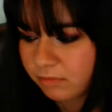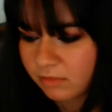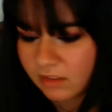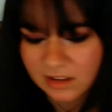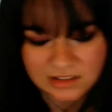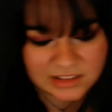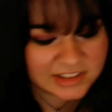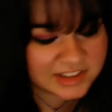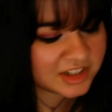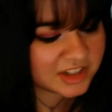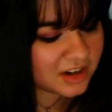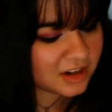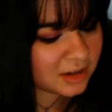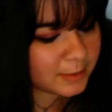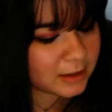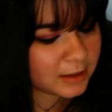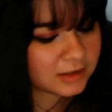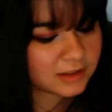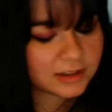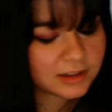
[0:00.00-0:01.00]
Let's talk
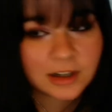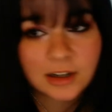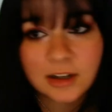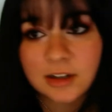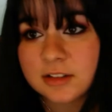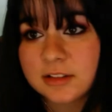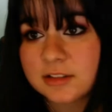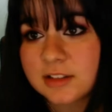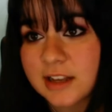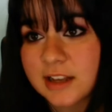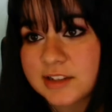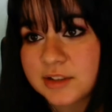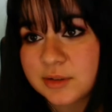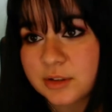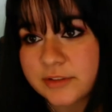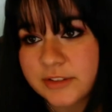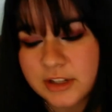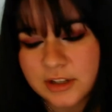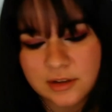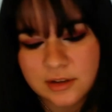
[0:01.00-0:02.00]
about our last 3
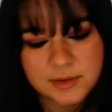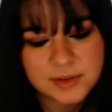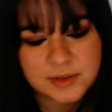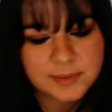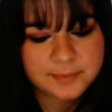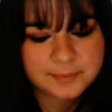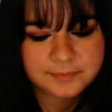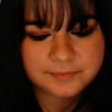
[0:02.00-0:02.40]
videos.